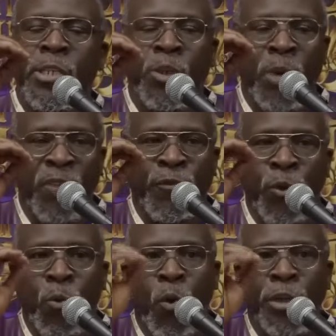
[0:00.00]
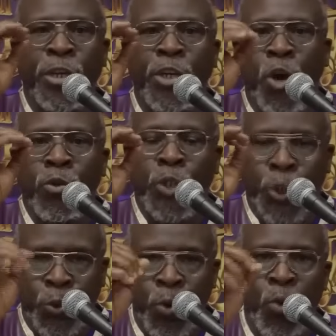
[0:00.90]
So if you want to know
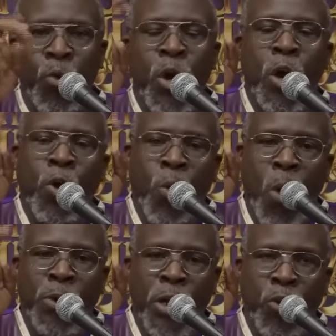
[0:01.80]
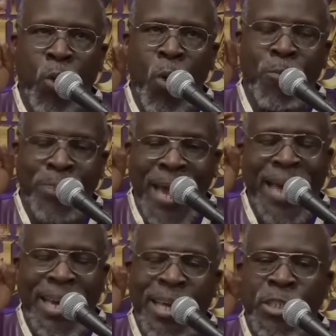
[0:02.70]
true, quote unquote,
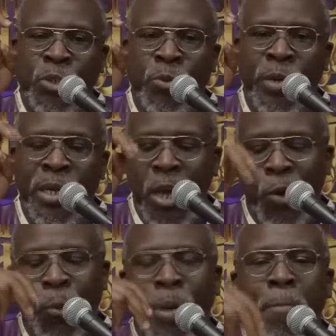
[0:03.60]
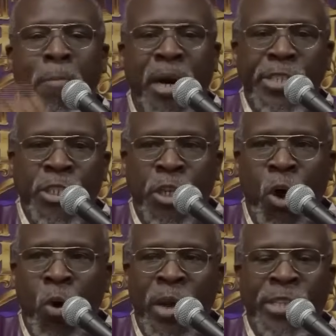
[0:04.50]
black history, we must
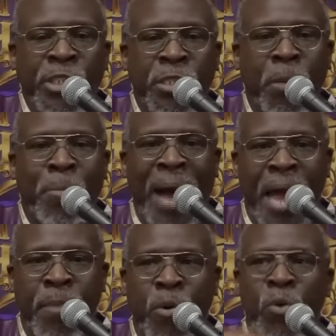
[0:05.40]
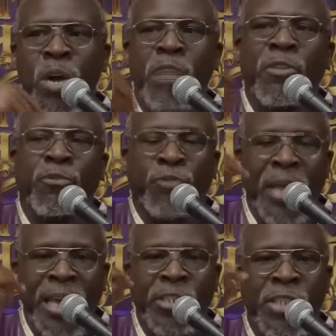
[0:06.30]
go into the Bible, the
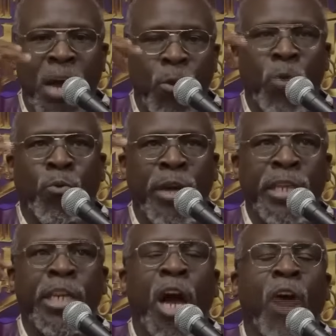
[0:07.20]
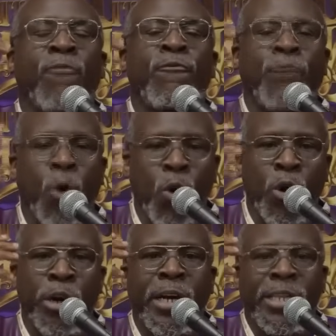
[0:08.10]
things that were written
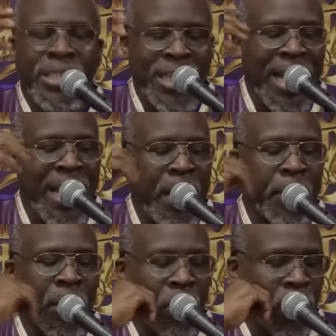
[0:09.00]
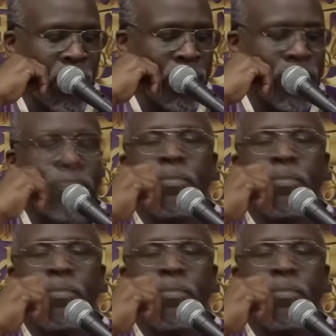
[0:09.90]
aforetime. Come on.